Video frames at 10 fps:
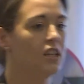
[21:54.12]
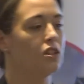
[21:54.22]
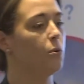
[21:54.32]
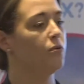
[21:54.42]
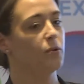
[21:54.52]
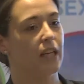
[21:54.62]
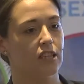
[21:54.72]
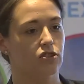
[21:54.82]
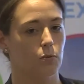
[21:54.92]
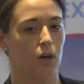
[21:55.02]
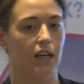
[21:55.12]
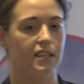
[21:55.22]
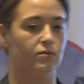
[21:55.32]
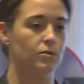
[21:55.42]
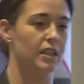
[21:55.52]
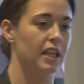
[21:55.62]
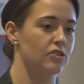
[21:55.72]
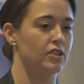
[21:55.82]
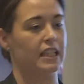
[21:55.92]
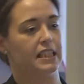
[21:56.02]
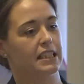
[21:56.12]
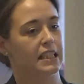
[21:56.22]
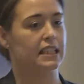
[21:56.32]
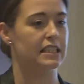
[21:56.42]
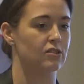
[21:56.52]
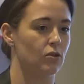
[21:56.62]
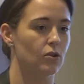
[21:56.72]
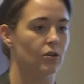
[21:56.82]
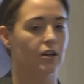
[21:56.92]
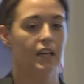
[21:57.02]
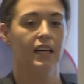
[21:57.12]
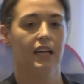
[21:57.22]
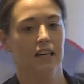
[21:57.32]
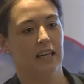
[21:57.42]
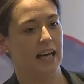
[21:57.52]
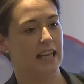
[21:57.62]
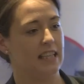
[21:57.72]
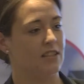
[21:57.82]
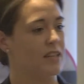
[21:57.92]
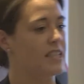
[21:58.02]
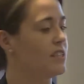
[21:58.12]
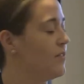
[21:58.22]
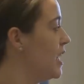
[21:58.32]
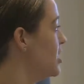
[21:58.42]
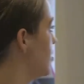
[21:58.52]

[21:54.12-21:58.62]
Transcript: not with all the extra Y's or all the extra kisses or any of the rest of it,